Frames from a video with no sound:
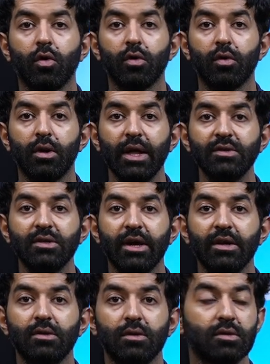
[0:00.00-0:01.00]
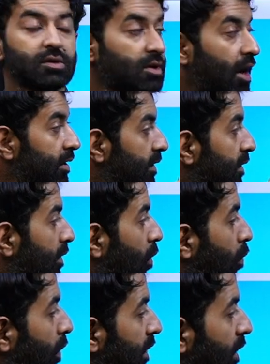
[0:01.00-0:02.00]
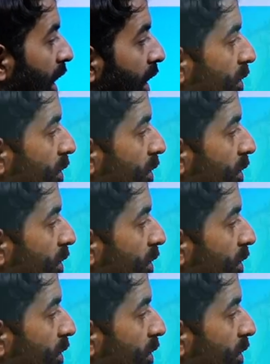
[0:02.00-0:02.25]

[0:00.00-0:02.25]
let's get started with our